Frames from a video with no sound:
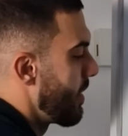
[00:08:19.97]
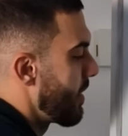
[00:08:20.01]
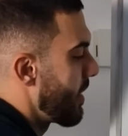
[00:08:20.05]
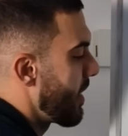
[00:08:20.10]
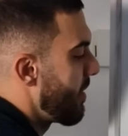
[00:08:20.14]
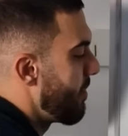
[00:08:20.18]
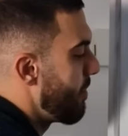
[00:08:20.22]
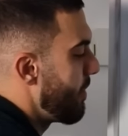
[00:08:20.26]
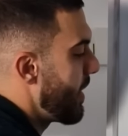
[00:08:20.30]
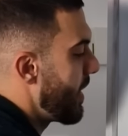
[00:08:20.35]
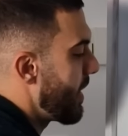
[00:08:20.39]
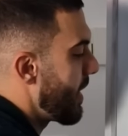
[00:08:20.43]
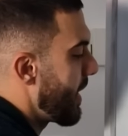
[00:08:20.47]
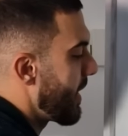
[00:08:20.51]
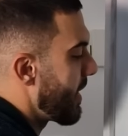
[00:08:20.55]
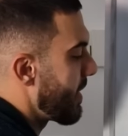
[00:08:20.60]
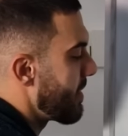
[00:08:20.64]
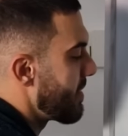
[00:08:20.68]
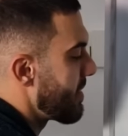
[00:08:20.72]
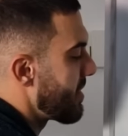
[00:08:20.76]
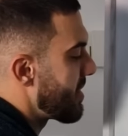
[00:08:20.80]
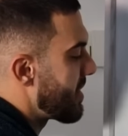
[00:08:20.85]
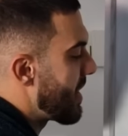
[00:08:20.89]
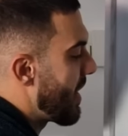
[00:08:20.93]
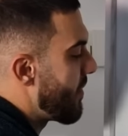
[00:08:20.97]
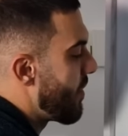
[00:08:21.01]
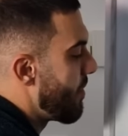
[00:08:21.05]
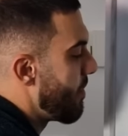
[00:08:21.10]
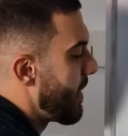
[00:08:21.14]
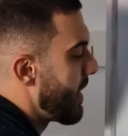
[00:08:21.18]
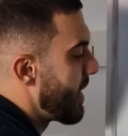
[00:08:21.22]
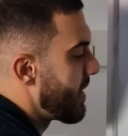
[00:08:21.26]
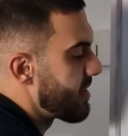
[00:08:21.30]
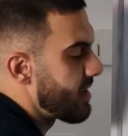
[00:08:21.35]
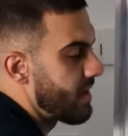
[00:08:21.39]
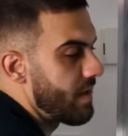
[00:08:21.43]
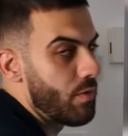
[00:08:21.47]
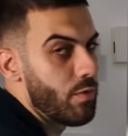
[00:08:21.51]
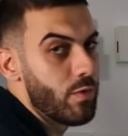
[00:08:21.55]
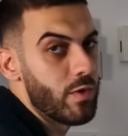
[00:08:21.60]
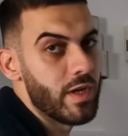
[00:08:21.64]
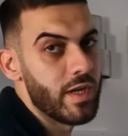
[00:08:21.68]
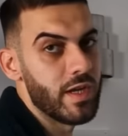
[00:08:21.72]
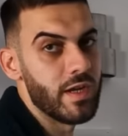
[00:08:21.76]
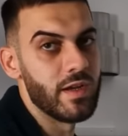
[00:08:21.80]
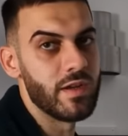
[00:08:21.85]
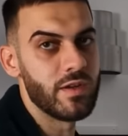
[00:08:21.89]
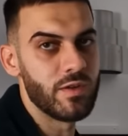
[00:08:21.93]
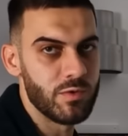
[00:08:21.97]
Give me like 7 minutes and it will hit.